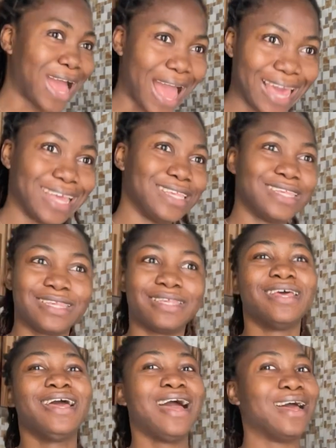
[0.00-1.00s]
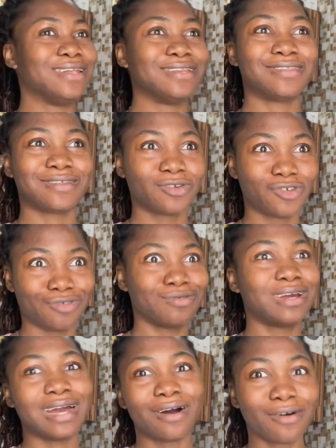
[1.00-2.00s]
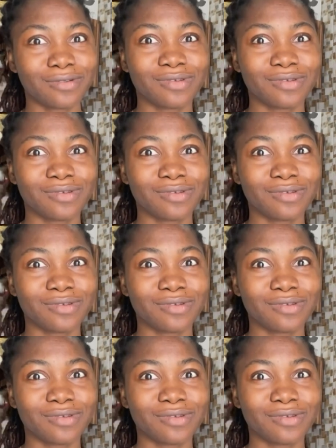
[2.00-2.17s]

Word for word: ice and sugar all